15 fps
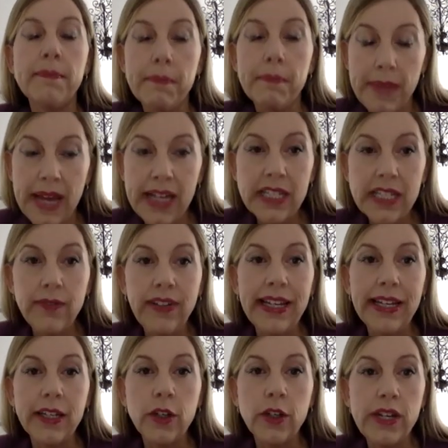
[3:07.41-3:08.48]

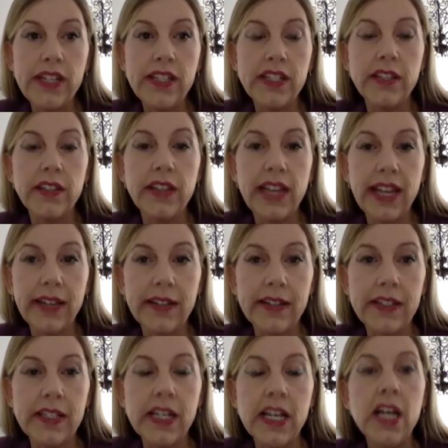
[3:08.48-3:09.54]
massively increased in
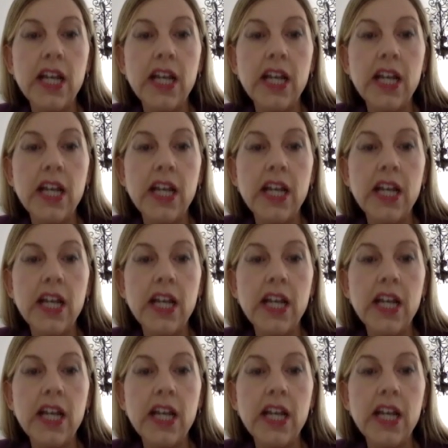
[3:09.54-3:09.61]
thickness,